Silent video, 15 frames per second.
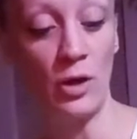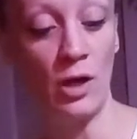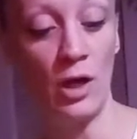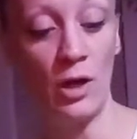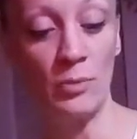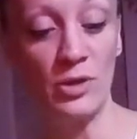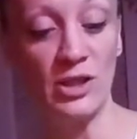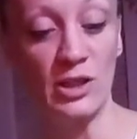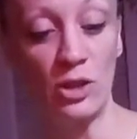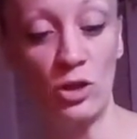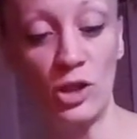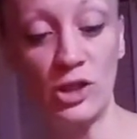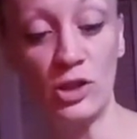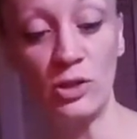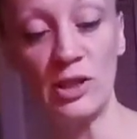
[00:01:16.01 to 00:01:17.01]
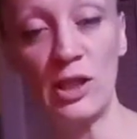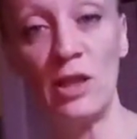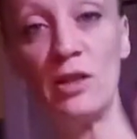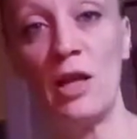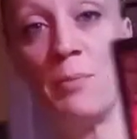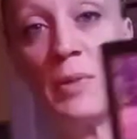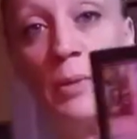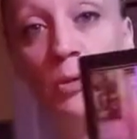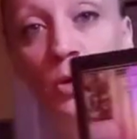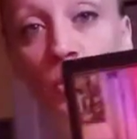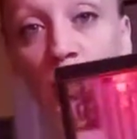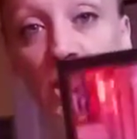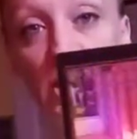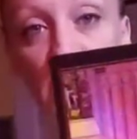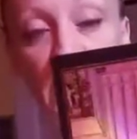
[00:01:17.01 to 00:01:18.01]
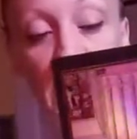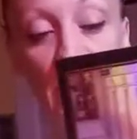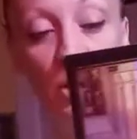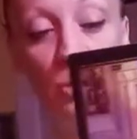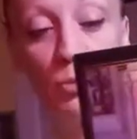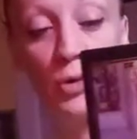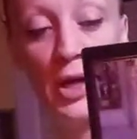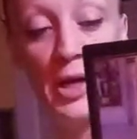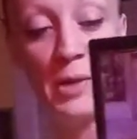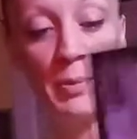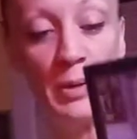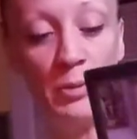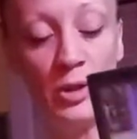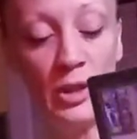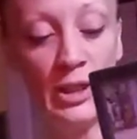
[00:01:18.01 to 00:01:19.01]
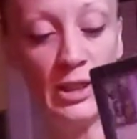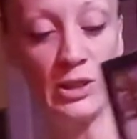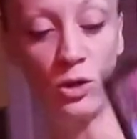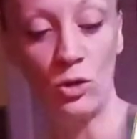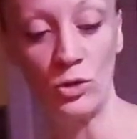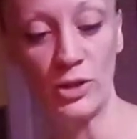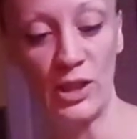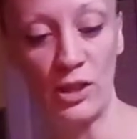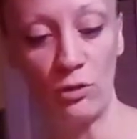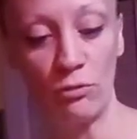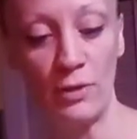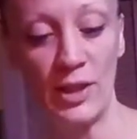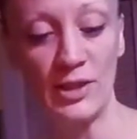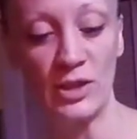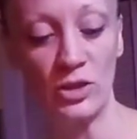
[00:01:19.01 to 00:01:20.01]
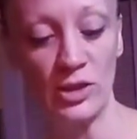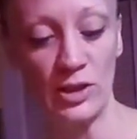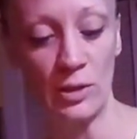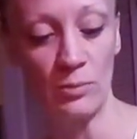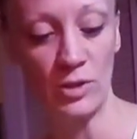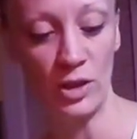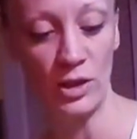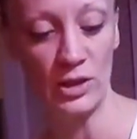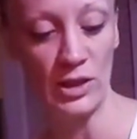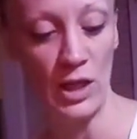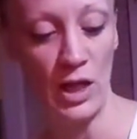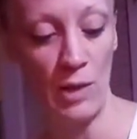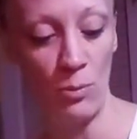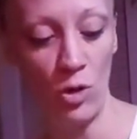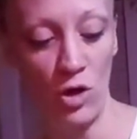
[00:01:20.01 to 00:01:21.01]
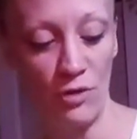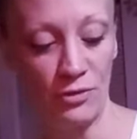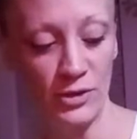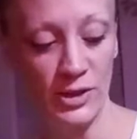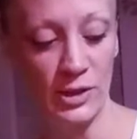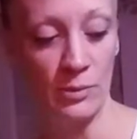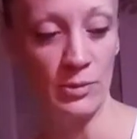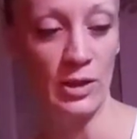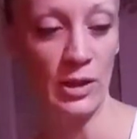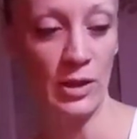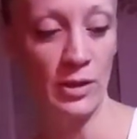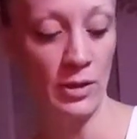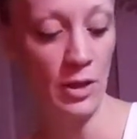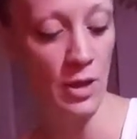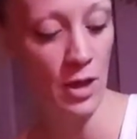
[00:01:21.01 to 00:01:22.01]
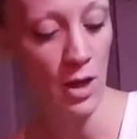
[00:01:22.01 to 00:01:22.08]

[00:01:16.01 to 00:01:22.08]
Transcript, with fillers: Um, this can also say that maybe you need to take a break. Maybe you need to go take a rest or something, time off or something.